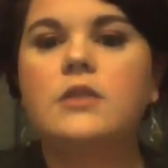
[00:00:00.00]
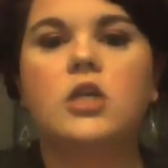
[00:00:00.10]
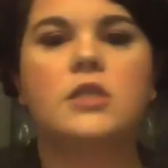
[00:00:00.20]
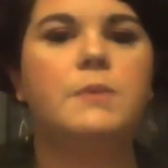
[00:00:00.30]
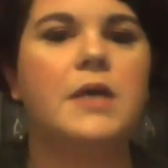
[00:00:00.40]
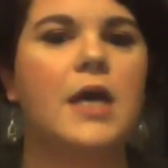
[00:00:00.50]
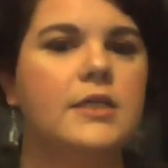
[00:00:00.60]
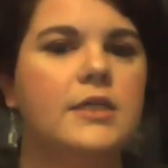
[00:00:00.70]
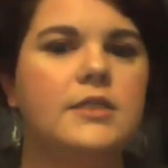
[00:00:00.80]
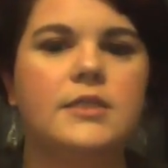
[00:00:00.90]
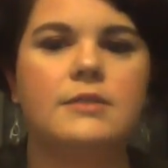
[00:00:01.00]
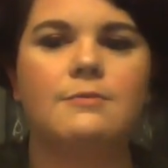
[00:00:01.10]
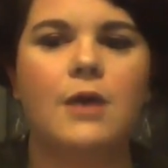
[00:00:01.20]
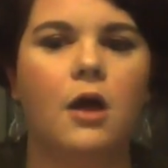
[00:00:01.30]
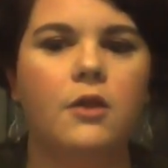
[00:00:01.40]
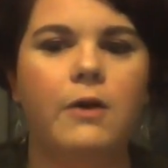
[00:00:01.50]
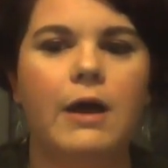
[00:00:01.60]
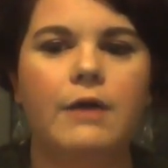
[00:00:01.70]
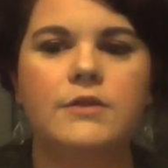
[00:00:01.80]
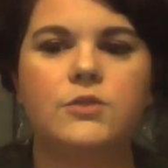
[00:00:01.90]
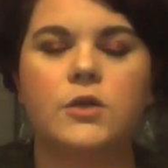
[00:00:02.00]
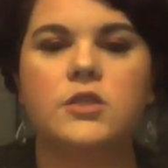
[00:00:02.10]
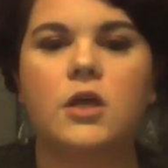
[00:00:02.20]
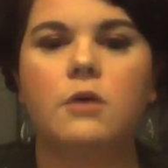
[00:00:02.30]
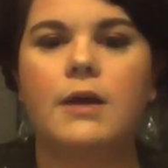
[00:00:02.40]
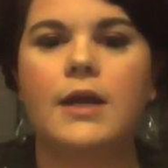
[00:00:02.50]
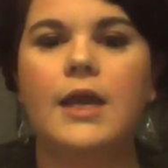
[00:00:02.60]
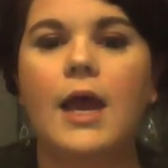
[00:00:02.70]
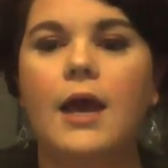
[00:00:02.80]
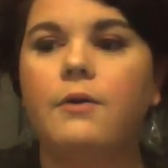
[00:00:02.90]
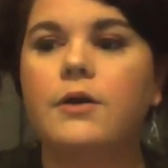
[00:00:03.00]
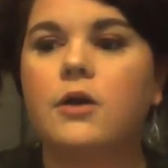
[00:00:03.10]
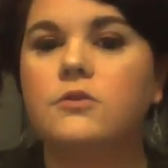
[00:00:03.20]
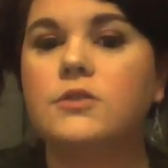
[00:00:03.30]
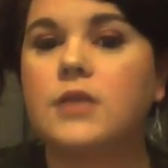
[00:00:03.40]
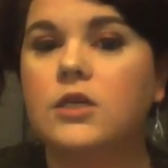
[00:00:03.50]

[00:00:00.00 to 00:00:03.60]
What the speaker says: just because we all know how this works already, how it goes.